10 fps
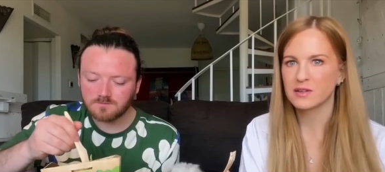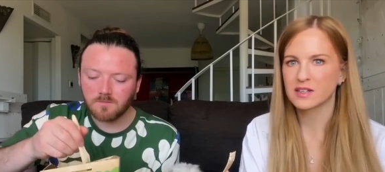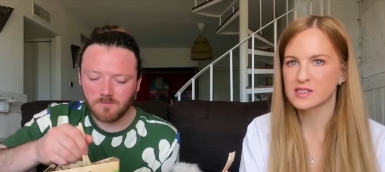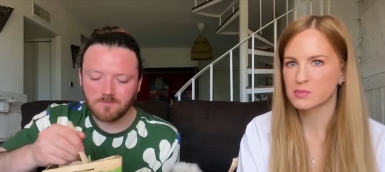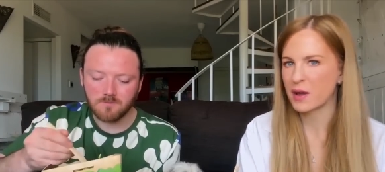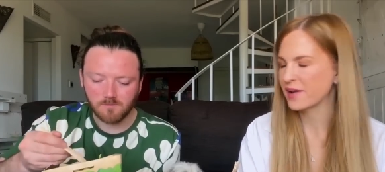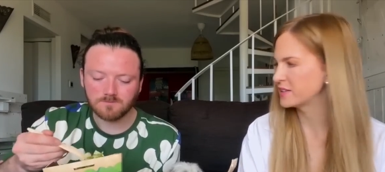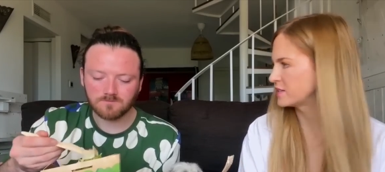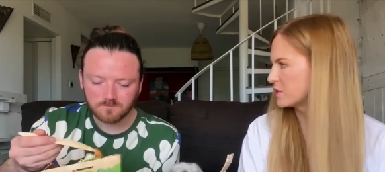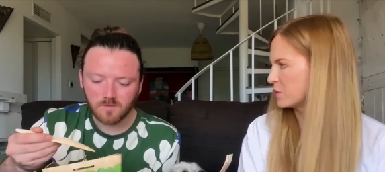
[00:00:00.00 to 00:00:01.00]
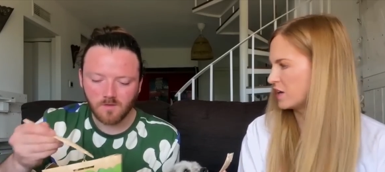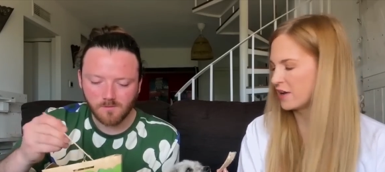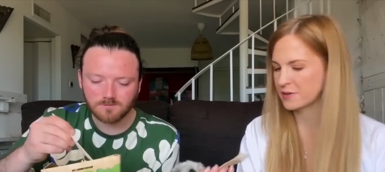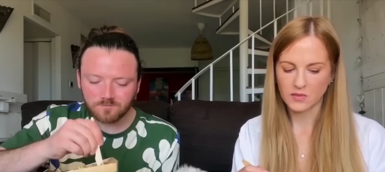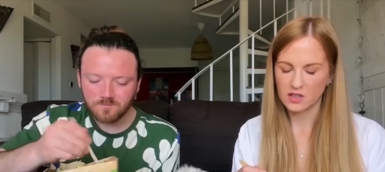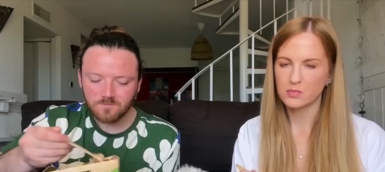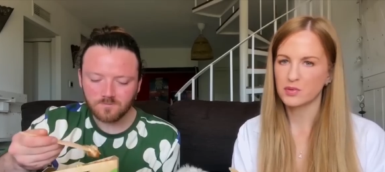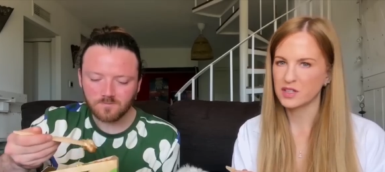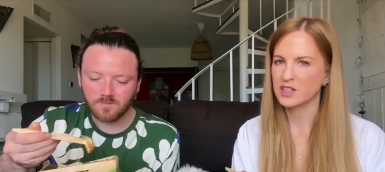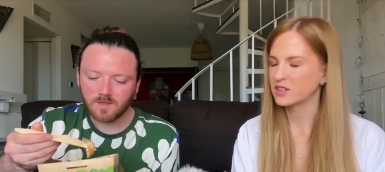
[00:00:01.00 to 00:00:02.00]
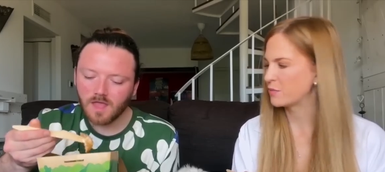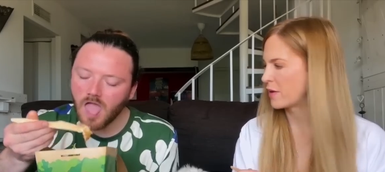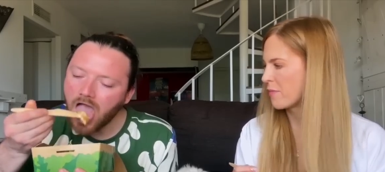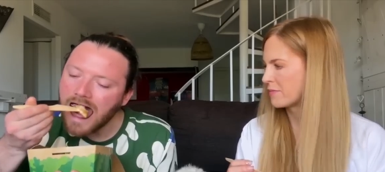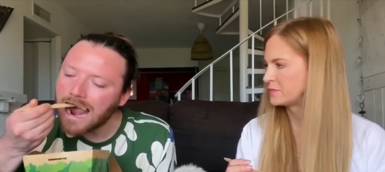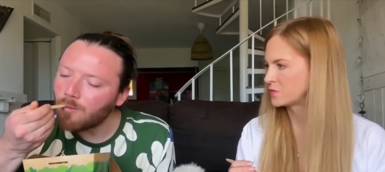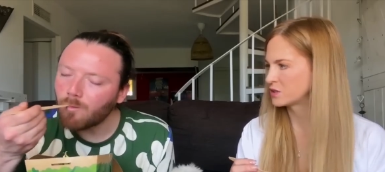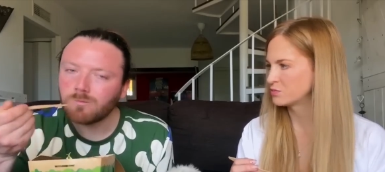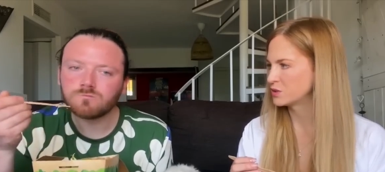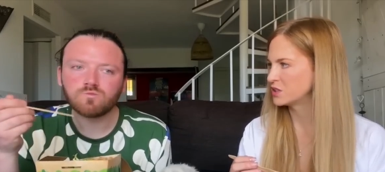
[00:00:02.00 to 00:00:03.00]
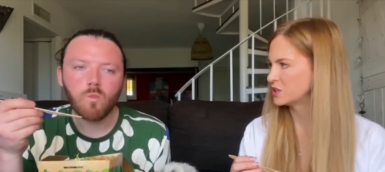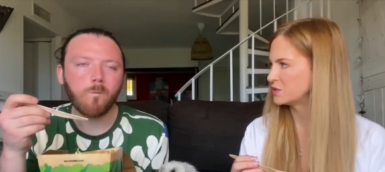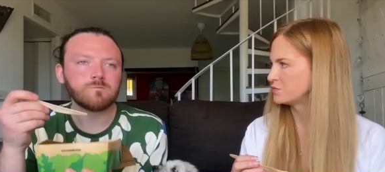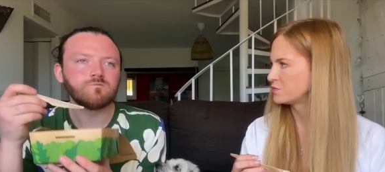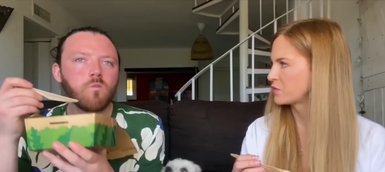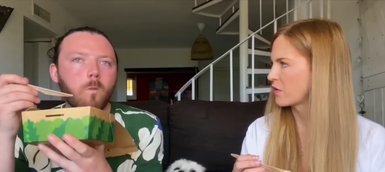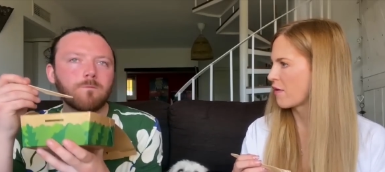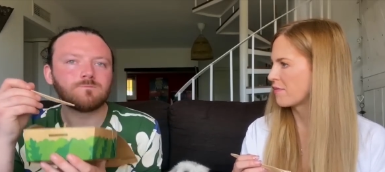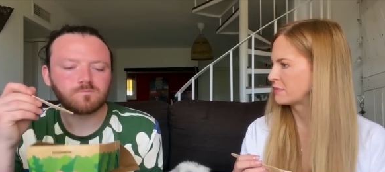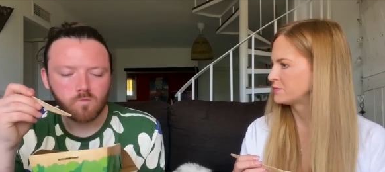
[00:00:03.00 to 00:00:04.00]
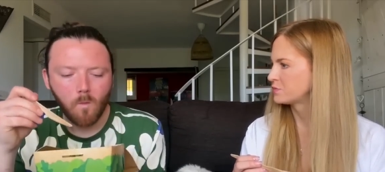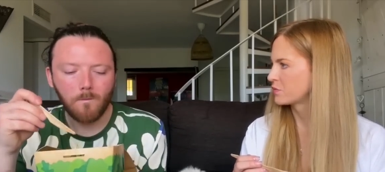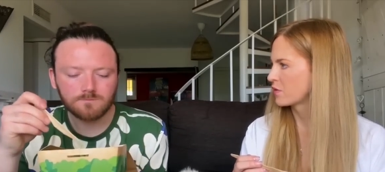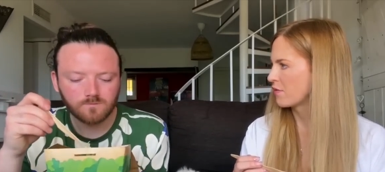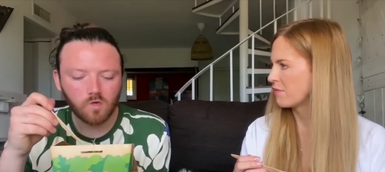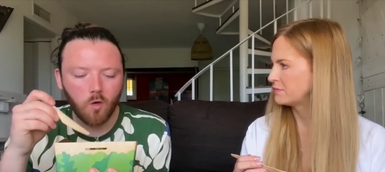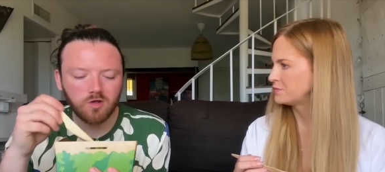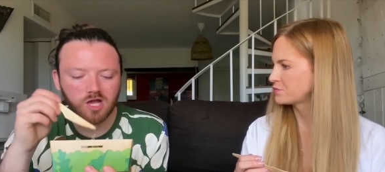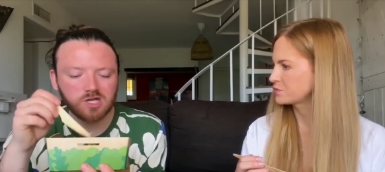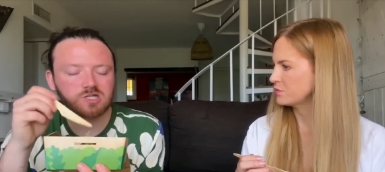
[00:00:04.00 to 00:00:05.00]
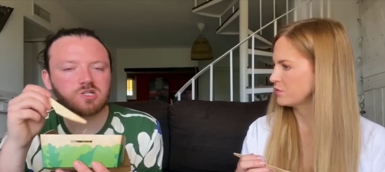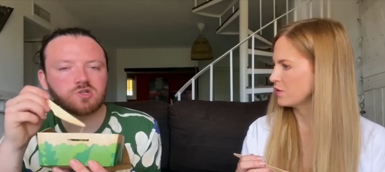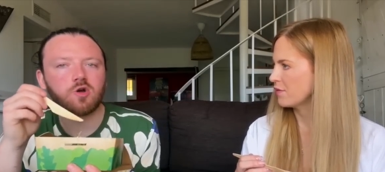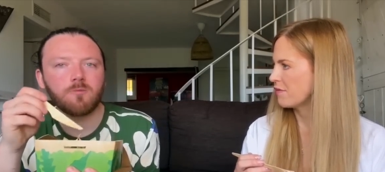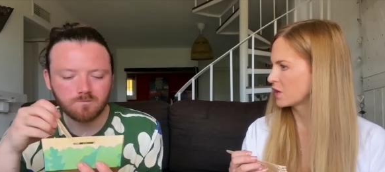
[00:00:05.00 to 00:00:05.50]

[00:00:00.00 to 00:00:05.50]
Speaker 1: expect it to be like, that's pretty good, man. That's pretty good. Oh yeah, that is good.